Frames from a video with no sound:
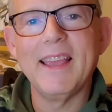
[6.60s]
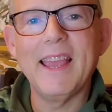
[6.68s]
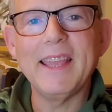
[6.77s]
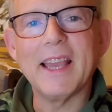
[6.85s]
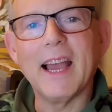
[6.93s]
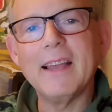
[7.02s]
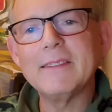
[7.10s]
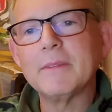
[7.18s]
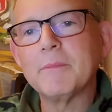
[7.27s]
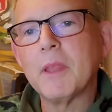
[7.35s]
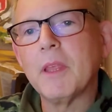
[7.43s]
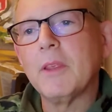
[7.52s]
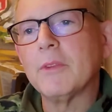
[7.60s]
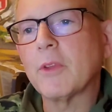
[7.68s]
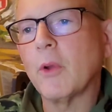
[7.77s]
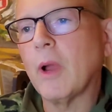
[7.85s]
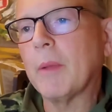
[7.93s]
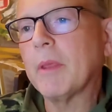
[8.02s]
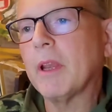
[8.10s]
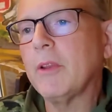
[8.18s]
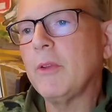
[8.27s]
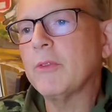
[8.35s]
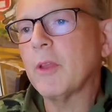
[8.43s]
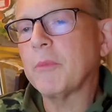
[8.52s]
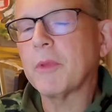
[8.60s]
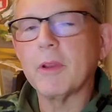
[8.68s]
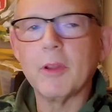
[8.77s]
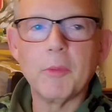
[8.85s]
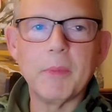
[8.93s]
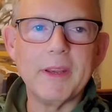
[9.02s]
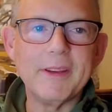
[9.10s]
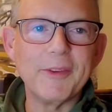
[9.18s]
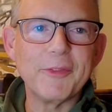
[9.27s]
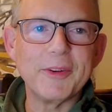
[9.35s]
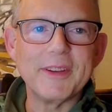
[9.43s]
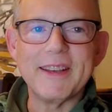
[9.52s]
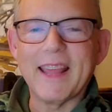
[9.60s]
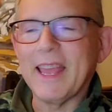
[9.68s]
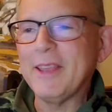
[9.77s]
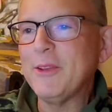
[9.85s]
Hey guys, so I'm going to do something a little bit different today.